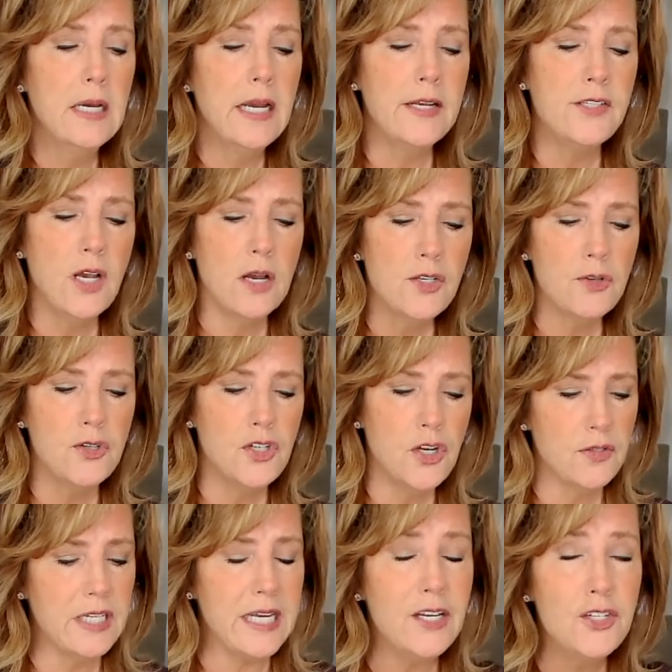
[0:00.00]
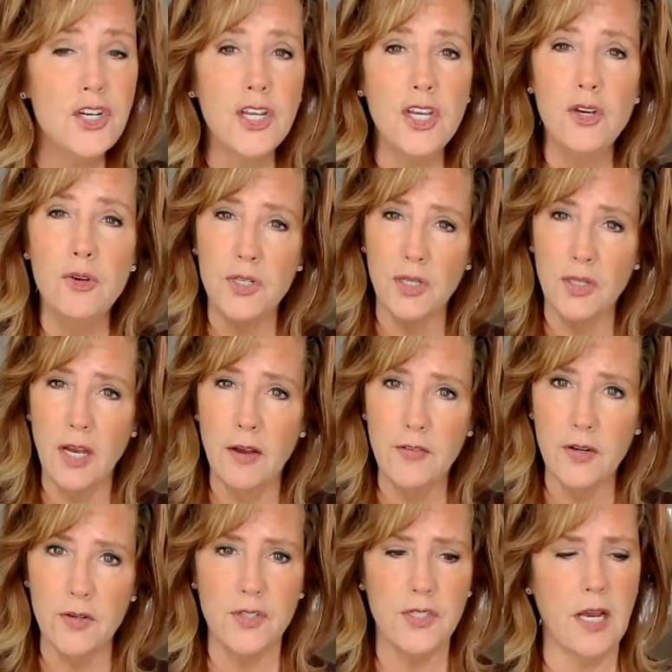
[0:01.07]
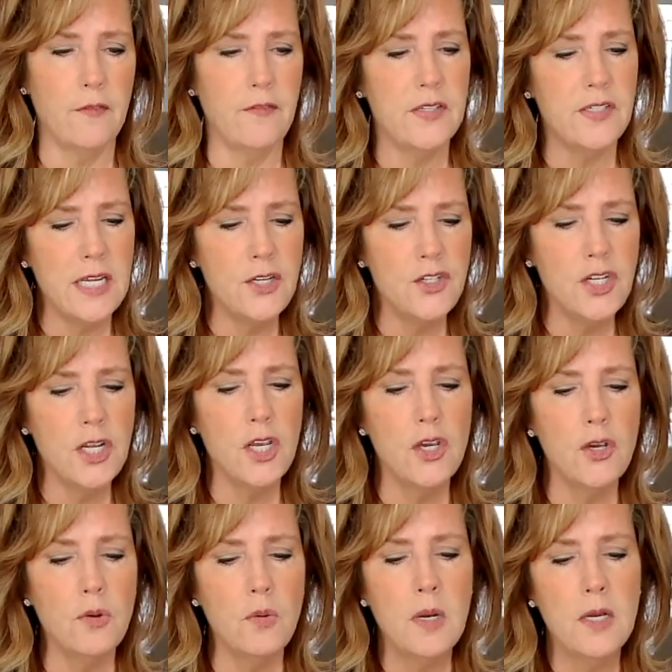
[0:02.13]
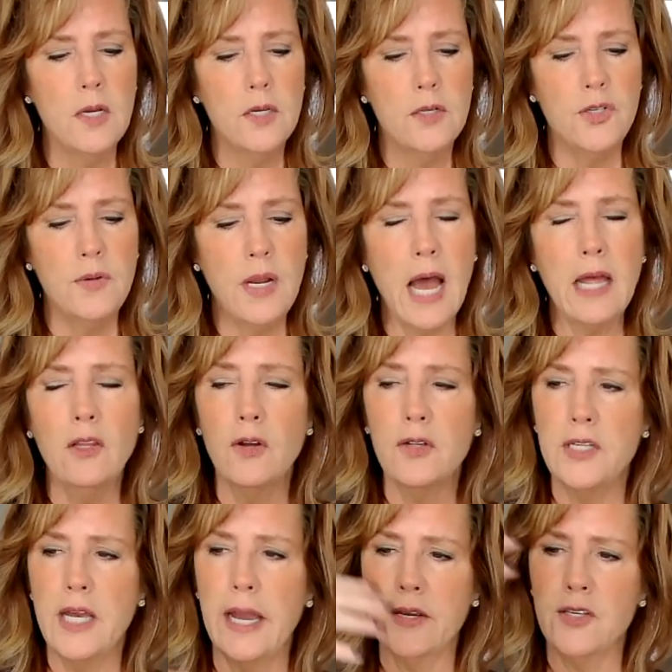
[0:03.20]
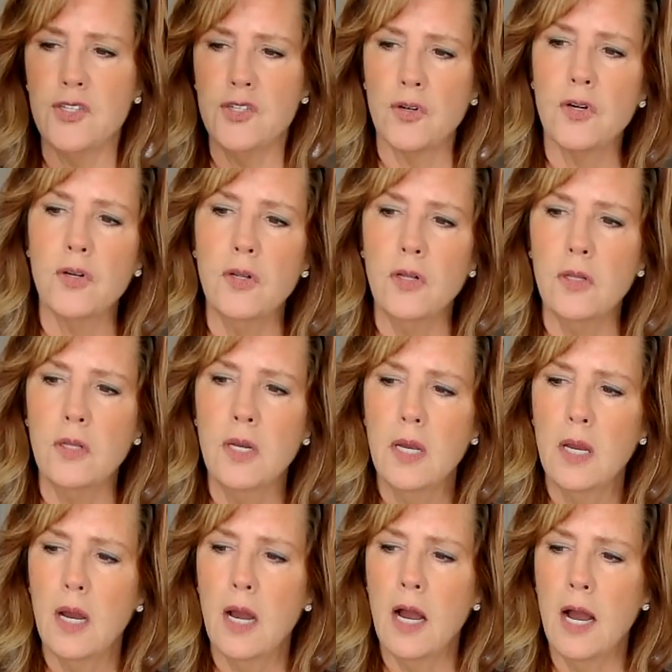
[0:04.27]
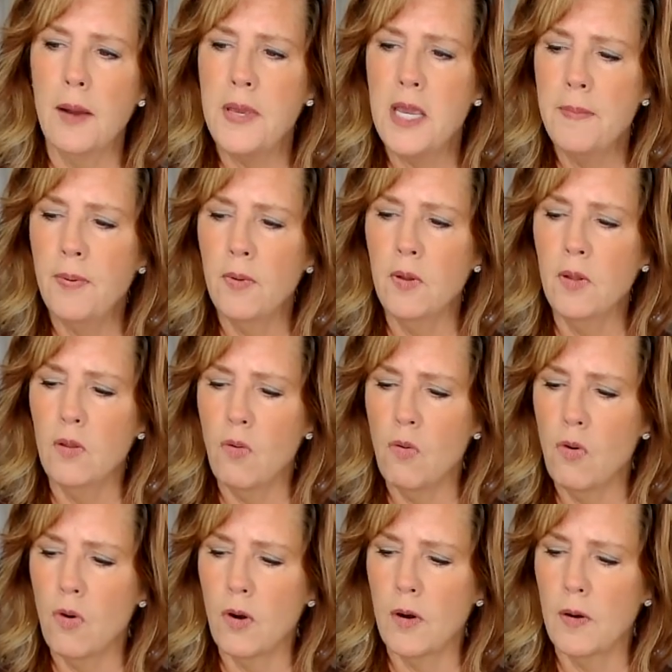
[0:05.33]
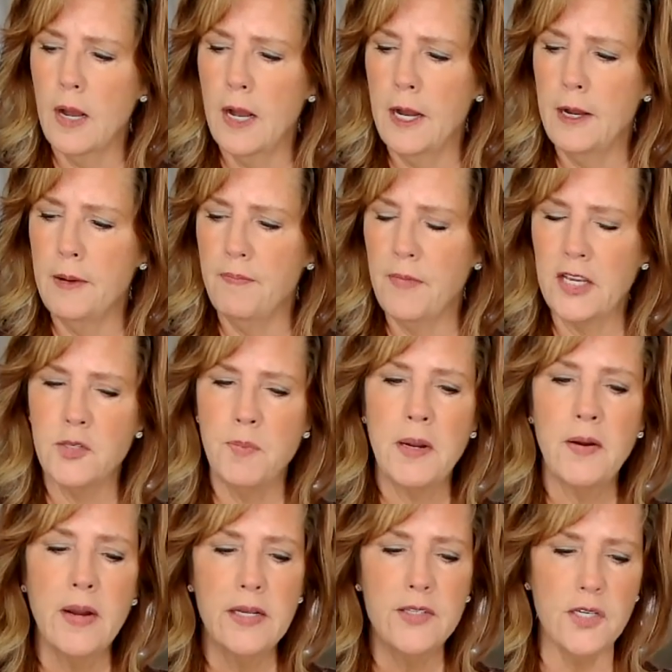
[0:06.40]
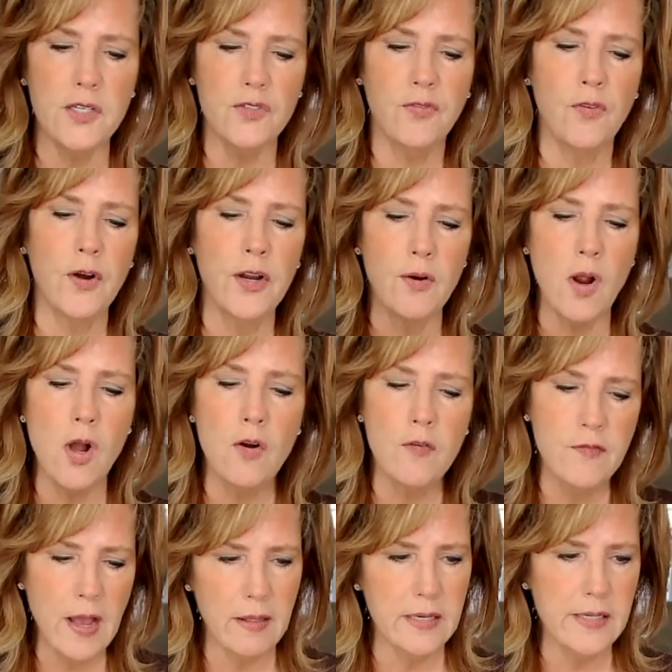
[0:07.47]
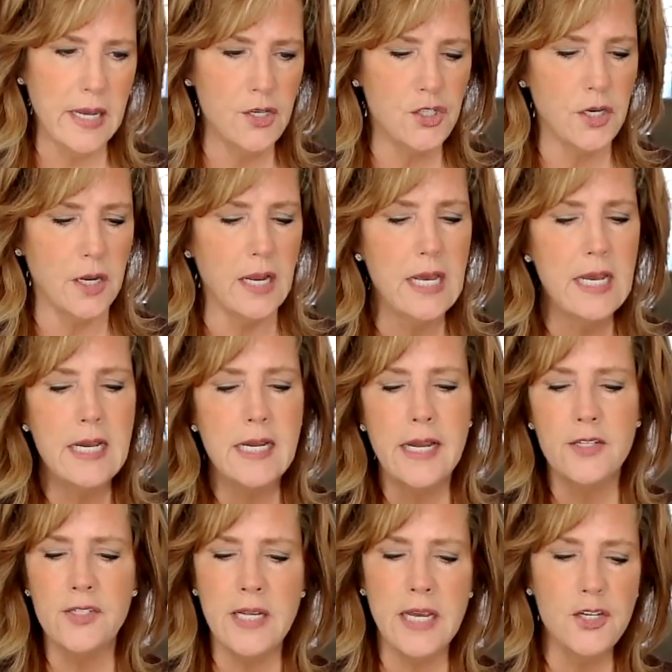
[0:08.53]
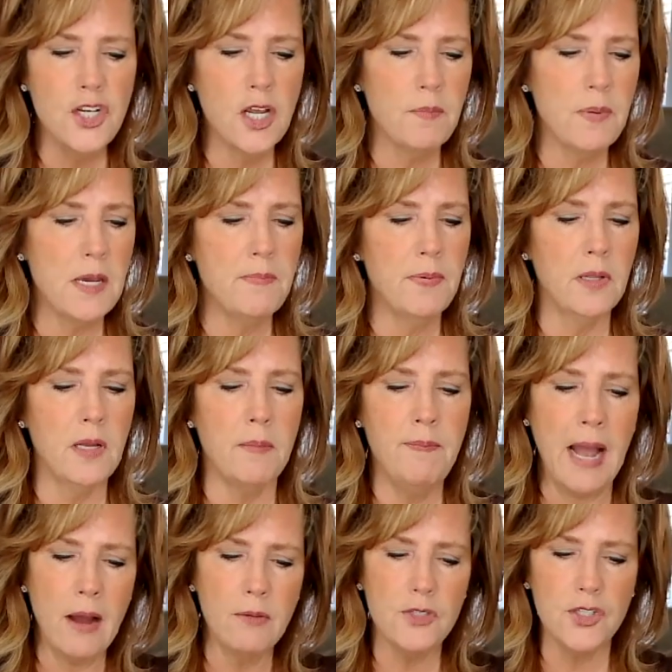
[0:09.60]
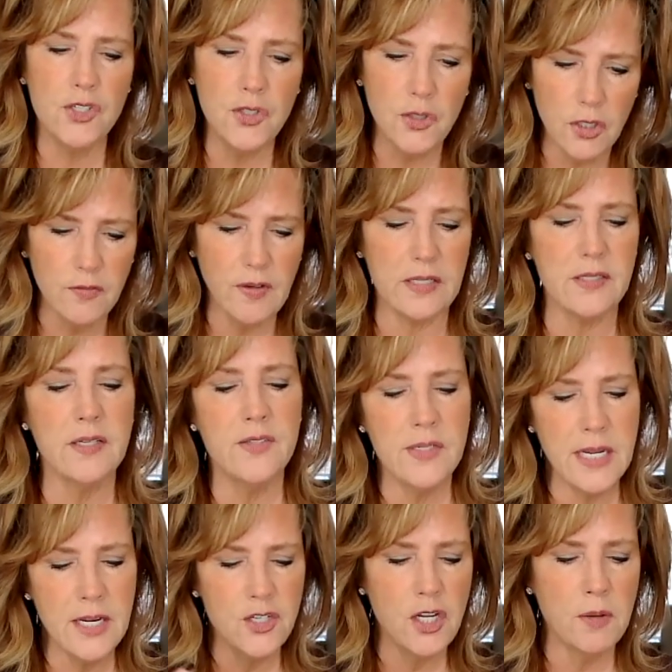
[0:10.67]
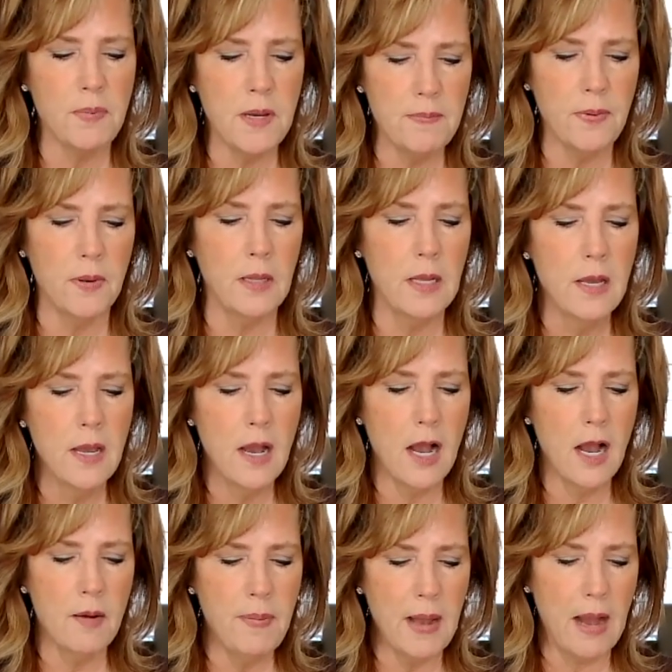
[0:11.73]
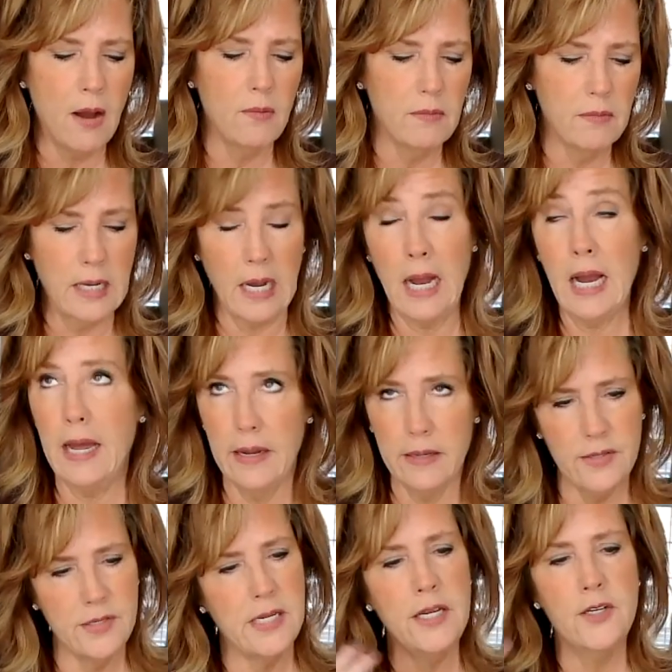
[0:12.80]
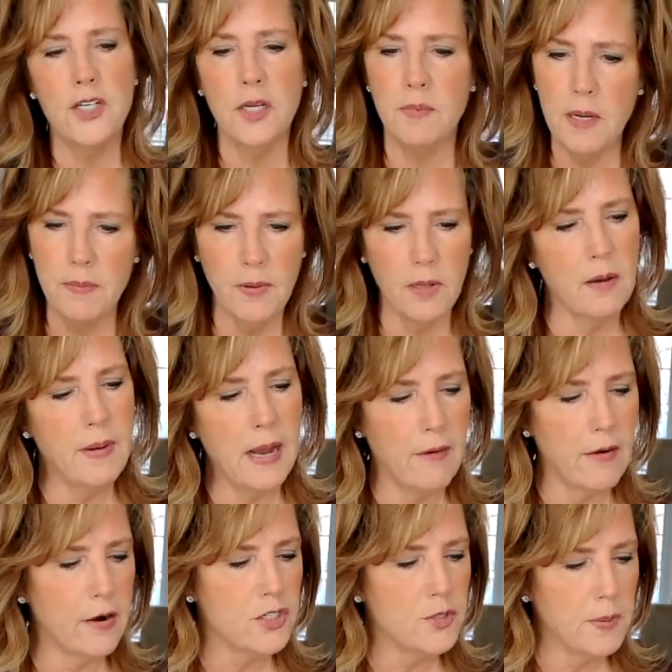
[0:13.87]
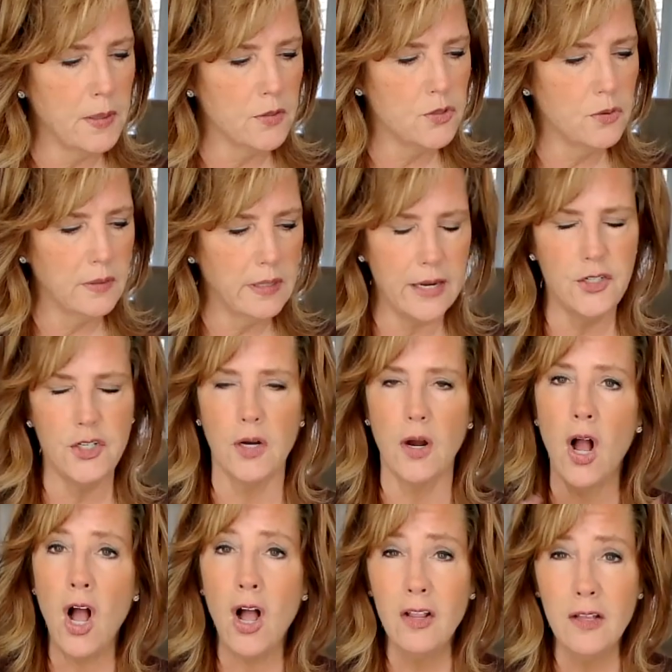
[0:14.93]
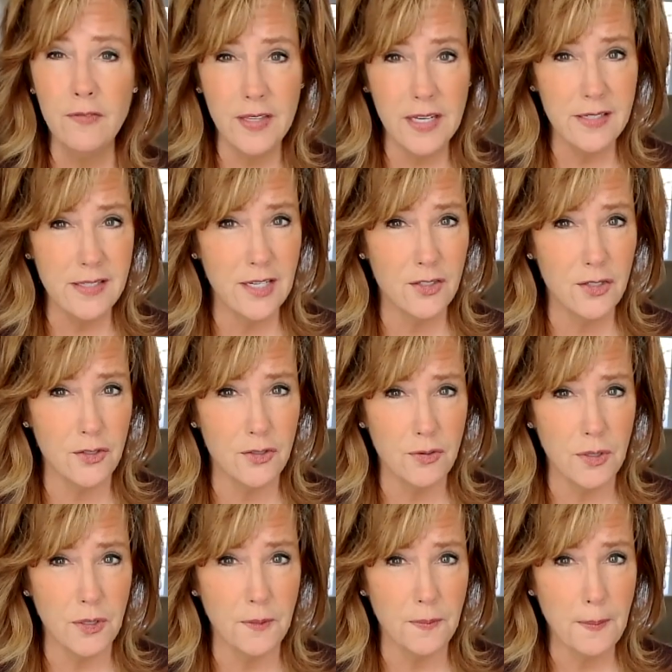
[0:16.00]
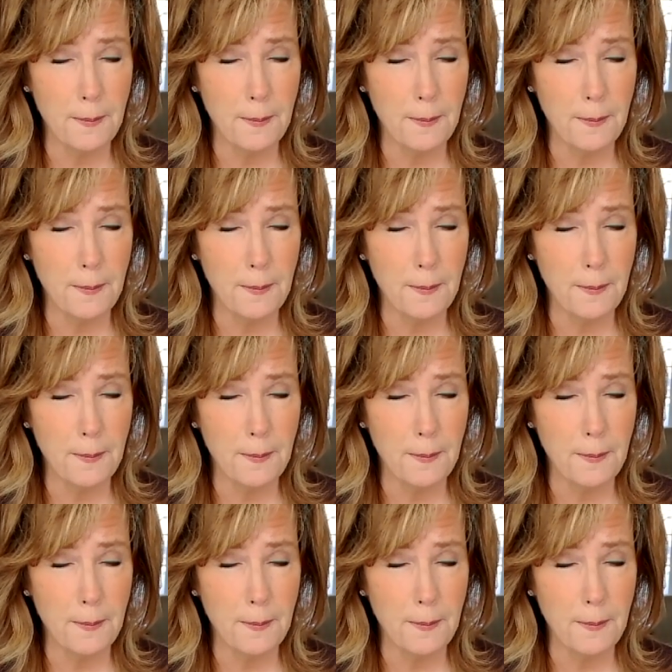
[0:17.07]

It's also teaching you to love yourself. It's teaching you to not look to external uh, people or um, experiences for your own validation. It's teaching people about service. It's teaching people about God. It's teaching people about our spiritual nature. All of these things are true.